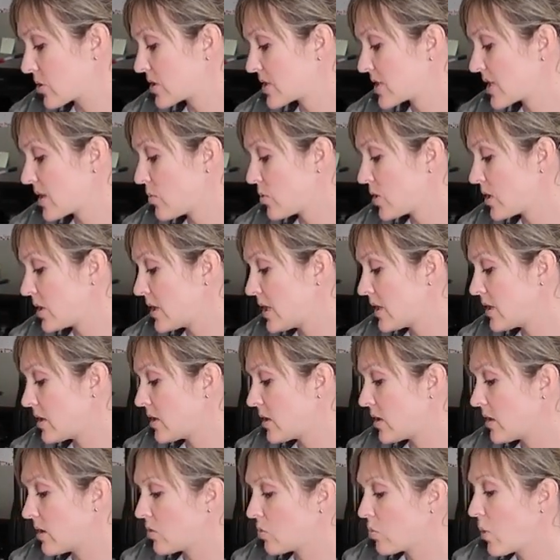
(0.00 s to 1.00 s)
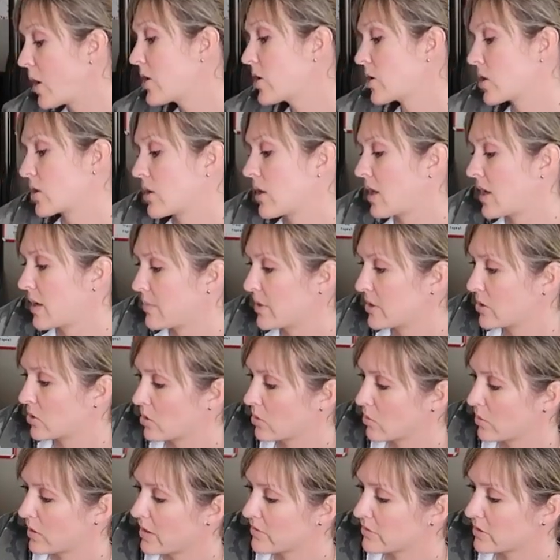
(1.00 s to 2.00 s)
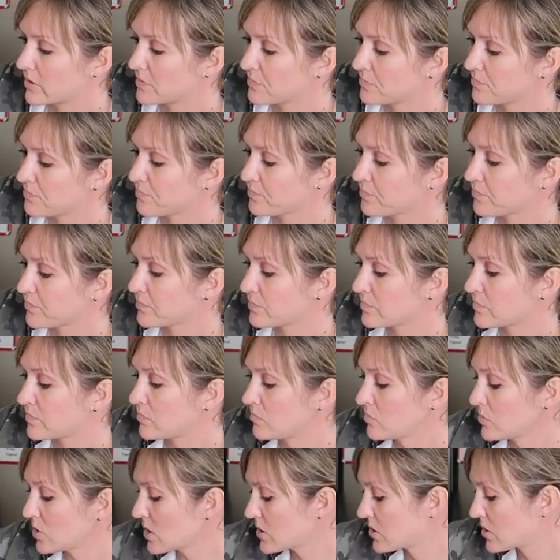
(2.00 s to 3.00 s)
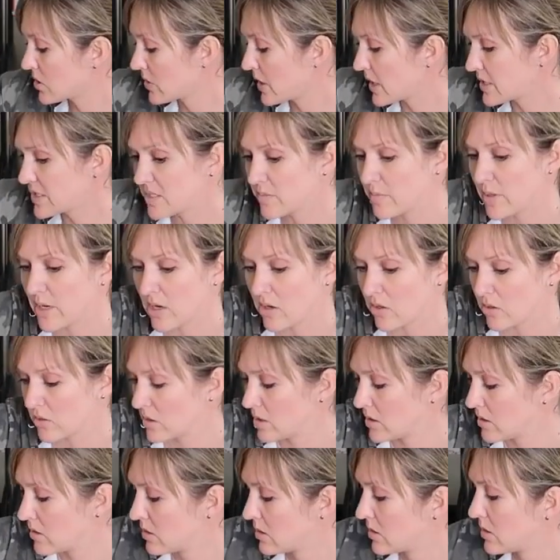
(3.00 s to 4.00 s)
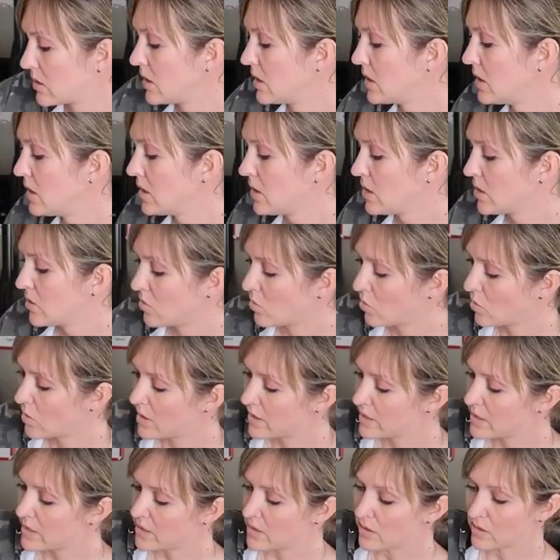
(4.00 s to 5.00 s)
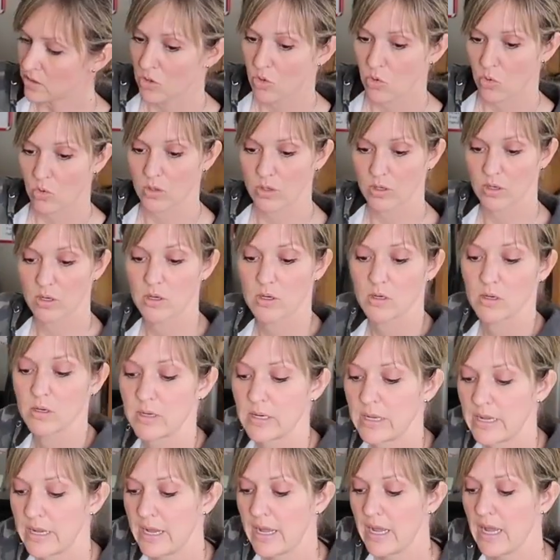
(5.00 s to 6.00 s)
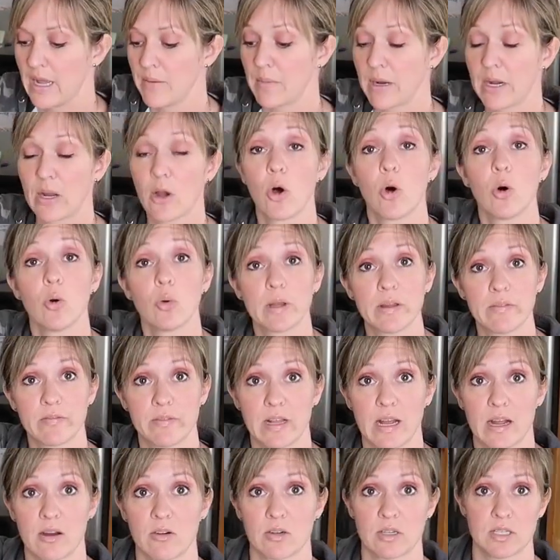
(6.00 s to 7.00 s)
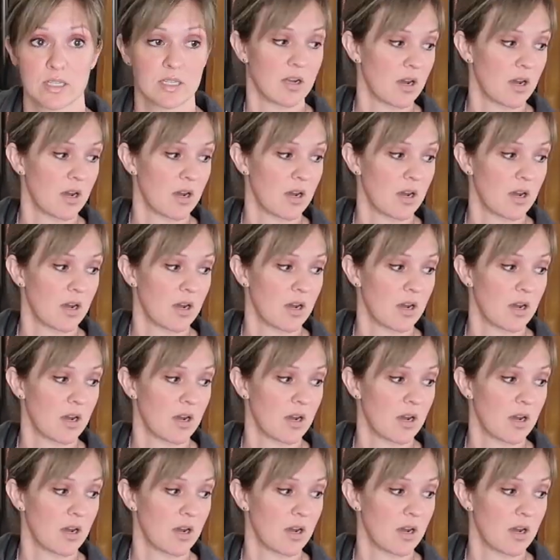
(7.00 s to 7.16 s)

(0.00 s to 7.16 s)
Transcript: or someone in a wetter climate or whatever. So that's about one and a quarter and my whole wheat flour is